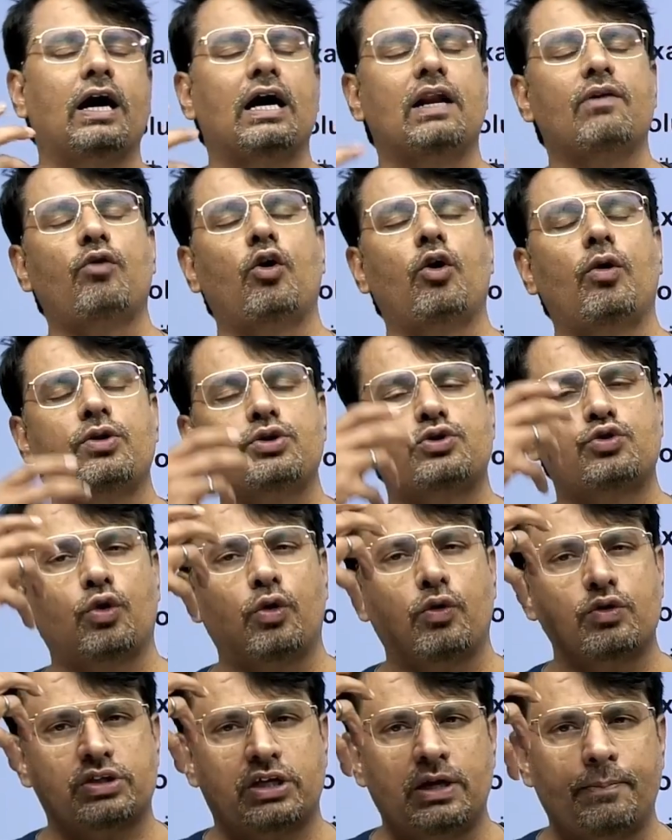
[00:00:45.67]
If the
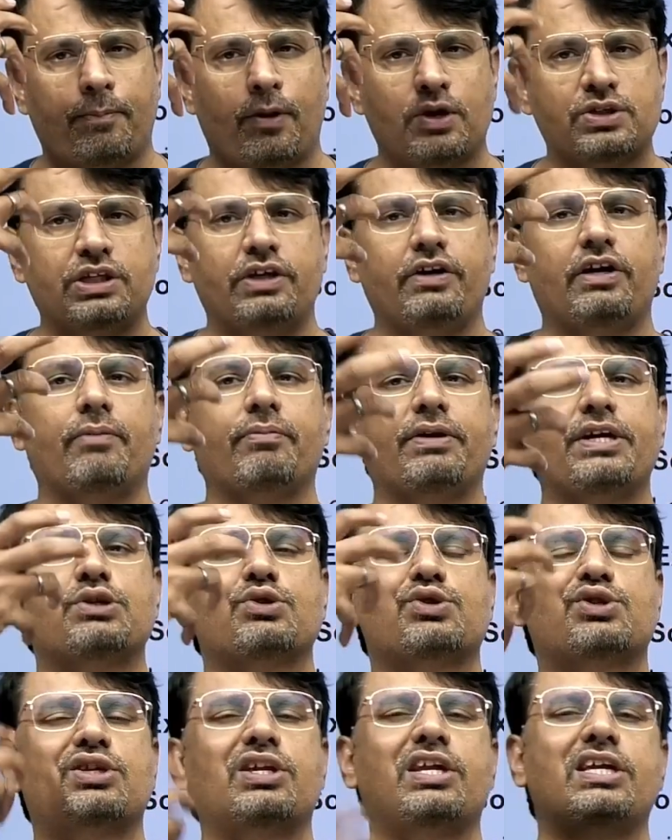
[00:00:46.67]
series of its positive
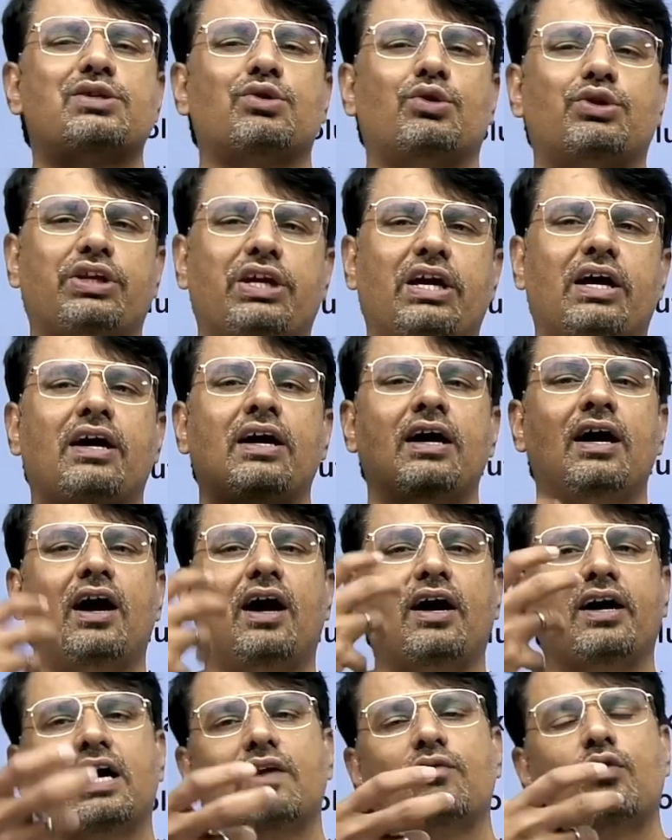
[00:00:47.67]
terms does not come as
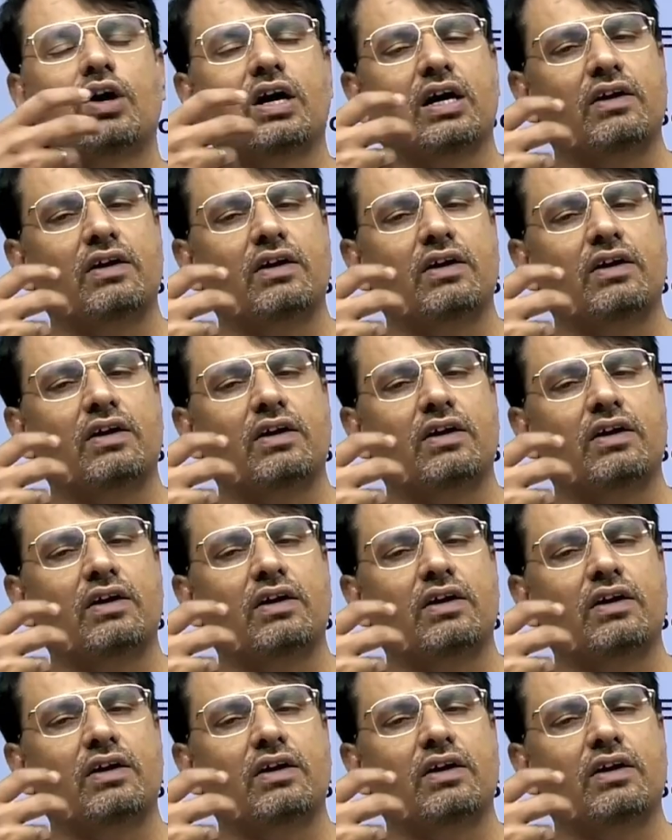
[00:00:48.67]
convergent,